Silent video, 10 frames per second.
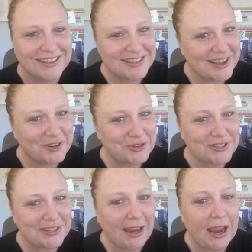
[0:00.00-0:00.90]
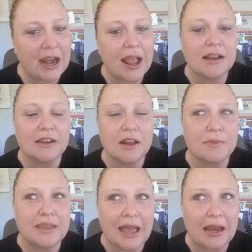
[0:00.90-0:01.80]
Isn't that interesting? And I ended
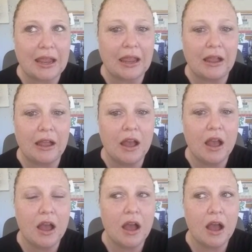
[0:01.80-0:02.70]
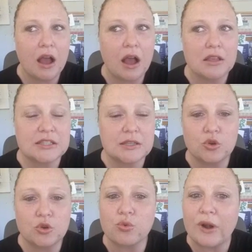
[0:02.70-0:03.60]
up getting
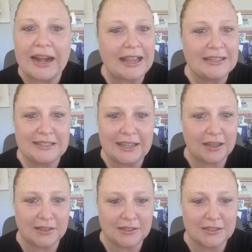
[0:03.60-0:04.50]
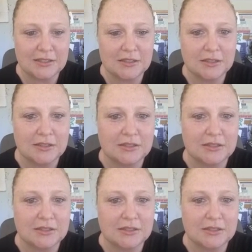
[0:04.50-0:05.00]
some great ideas.